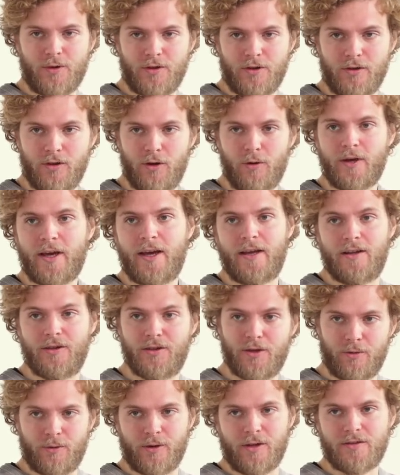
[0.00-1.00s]
where they're located,
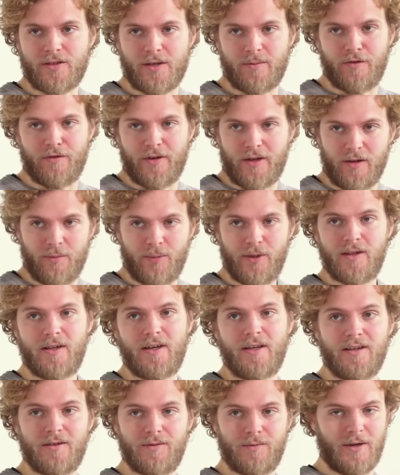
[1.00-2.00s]
their real-time
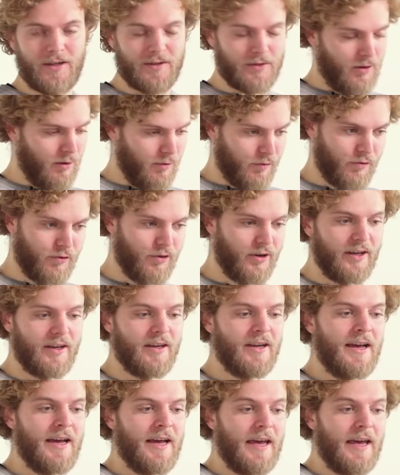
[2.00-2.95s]
availability. It's all free.